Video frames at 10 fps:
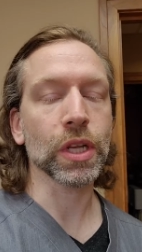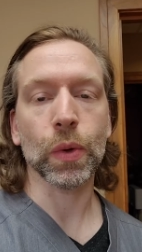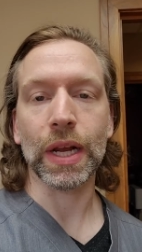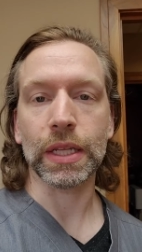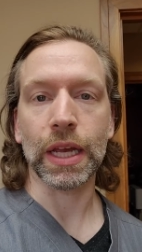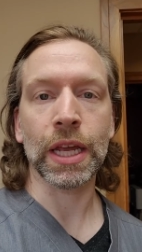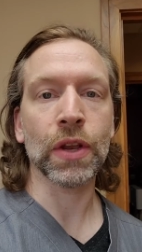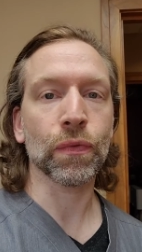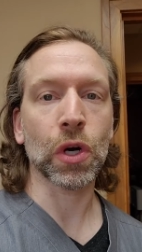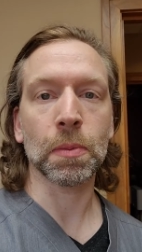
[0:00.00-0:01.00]
really quickly,
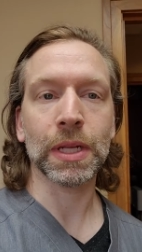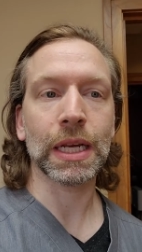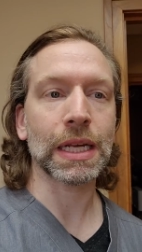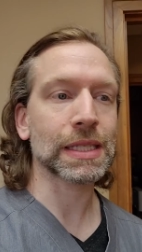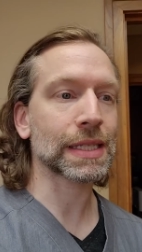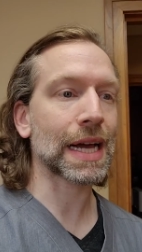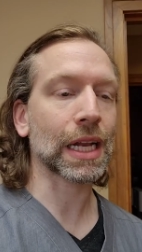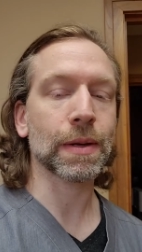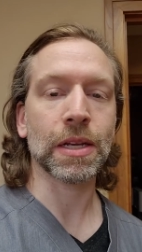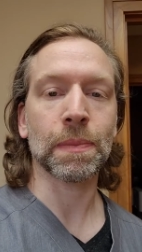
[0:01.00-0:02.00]
informally. It's
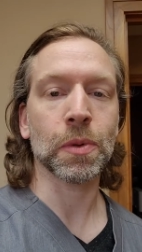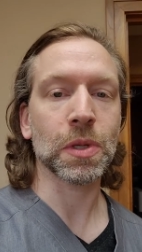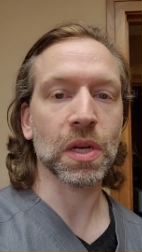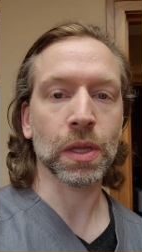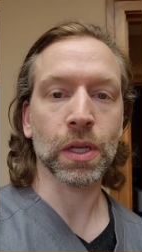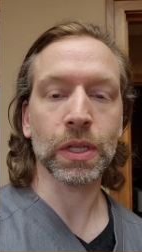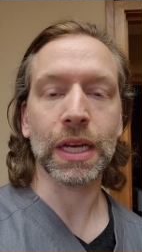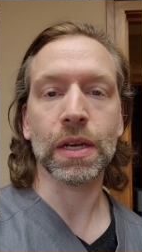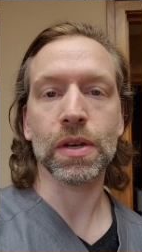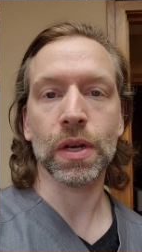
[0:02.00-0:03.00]
not going to. I'm going to be
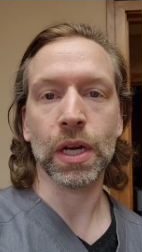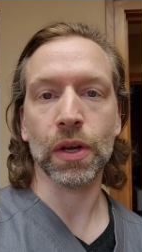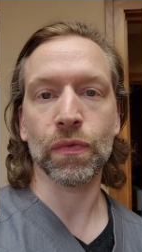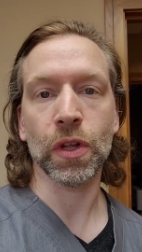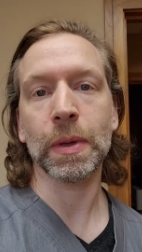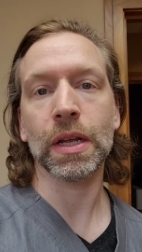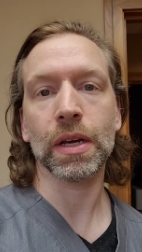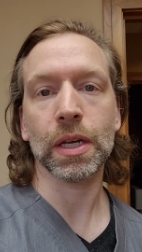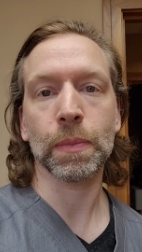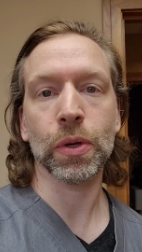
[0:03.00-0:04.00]
literally uh,
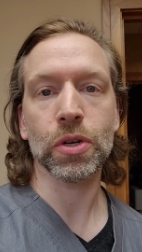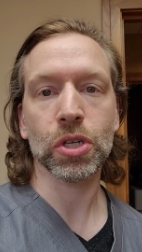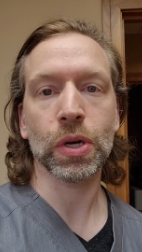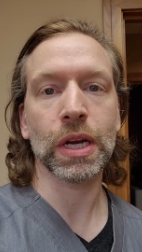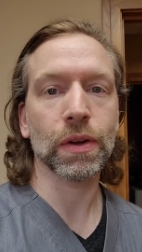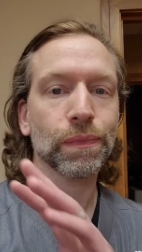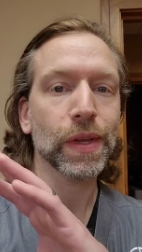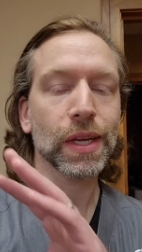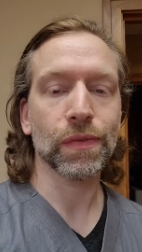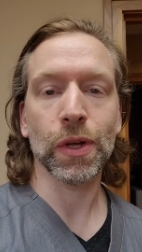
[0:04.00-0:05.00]
filming a computer screen,
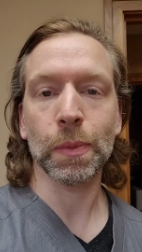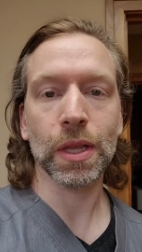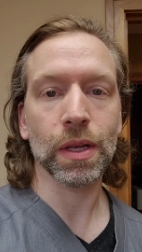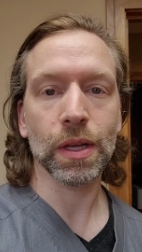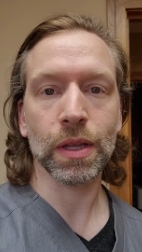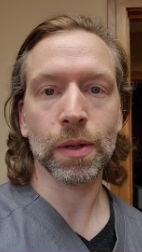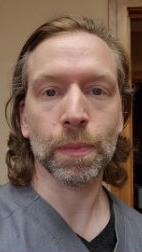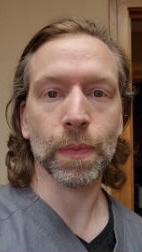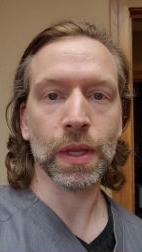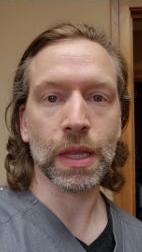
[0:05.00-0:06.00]
filming the
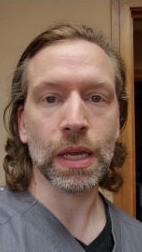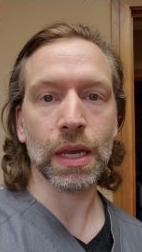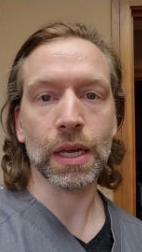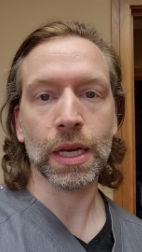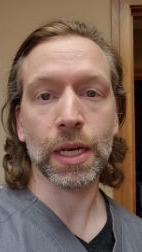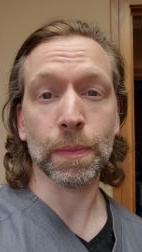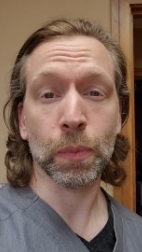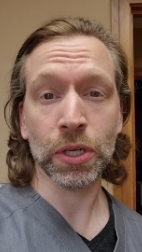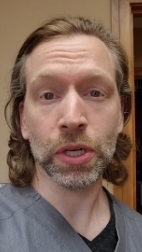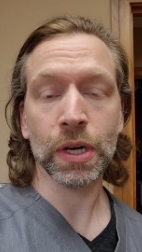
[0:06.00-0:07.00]
the the uh,
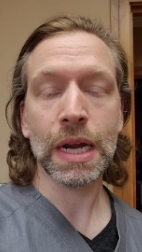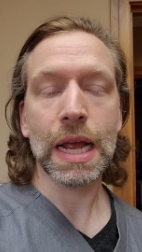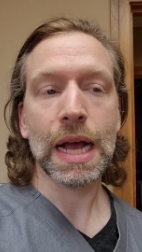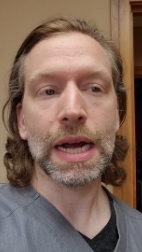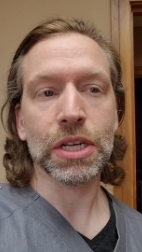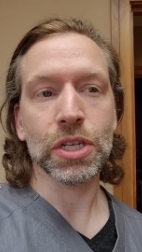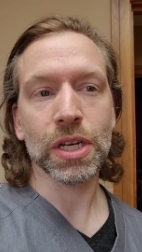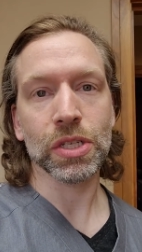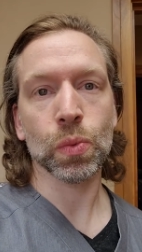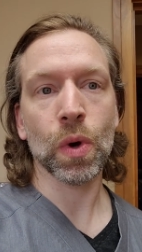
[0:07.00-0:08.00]
printer. I
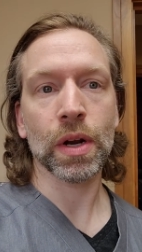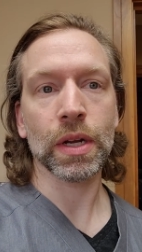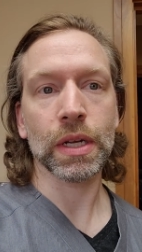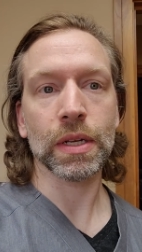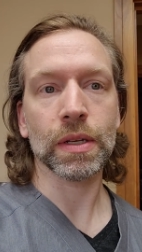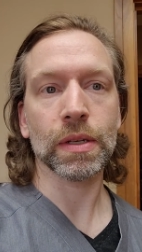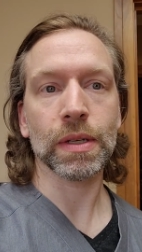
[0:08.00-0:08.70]
just want to.